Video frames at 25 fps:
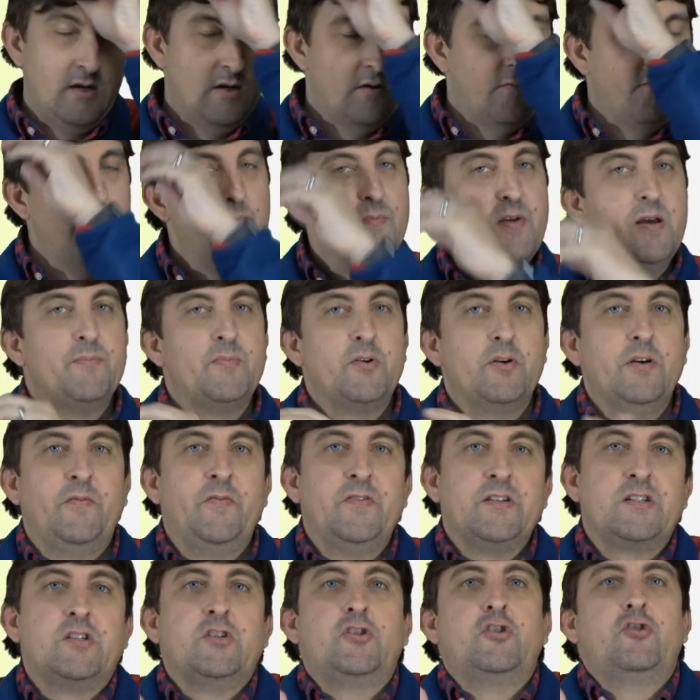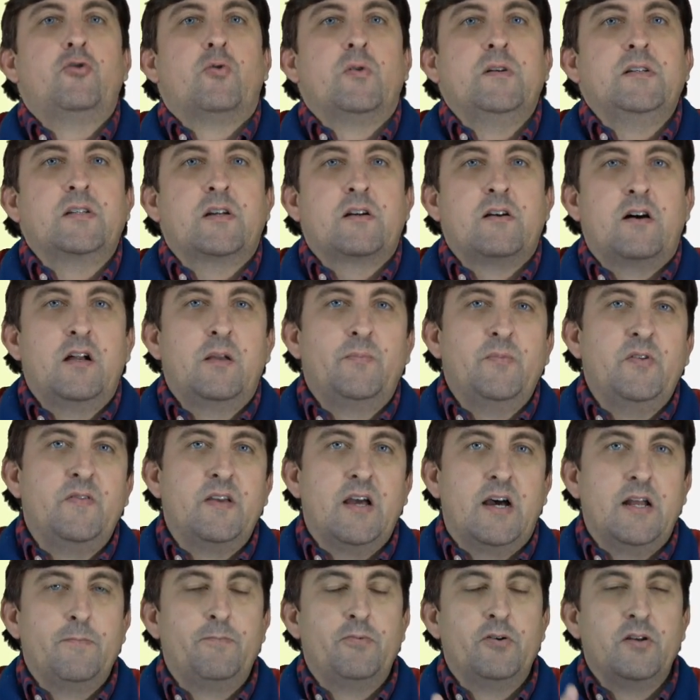Remember, if it's a choice column, you've
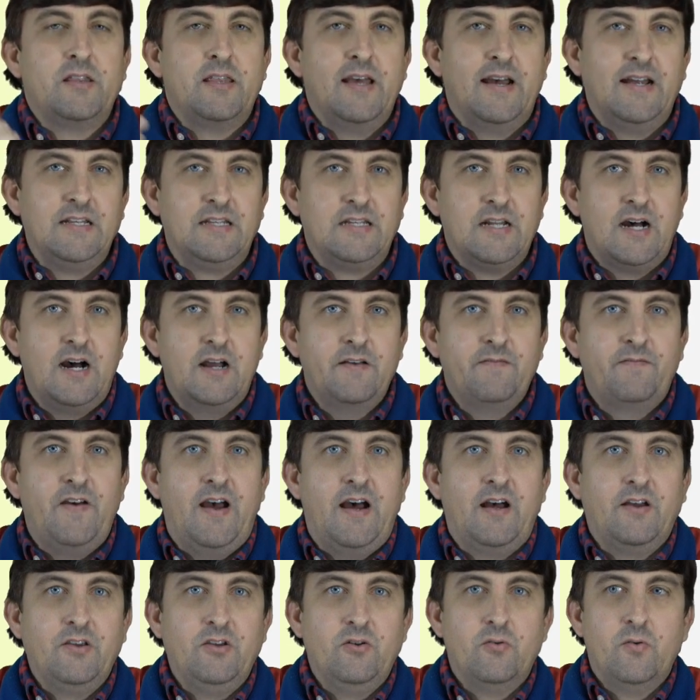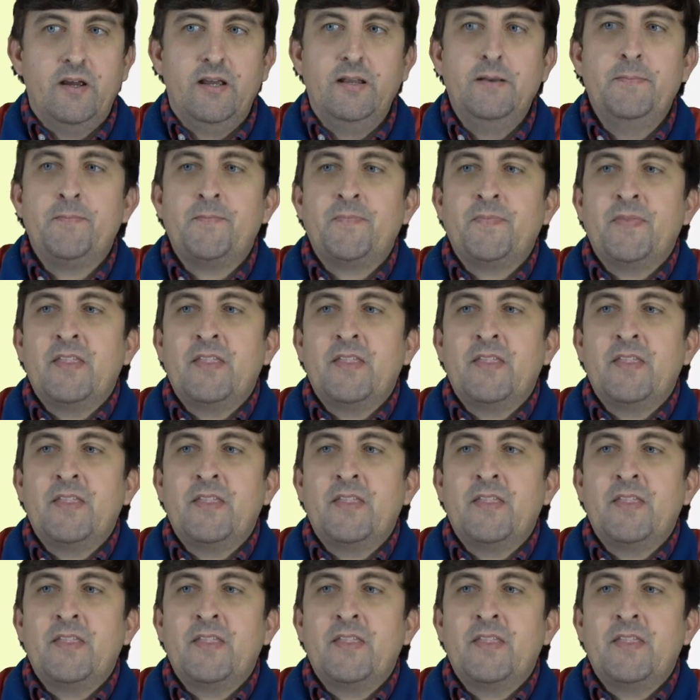got to put that dot value in.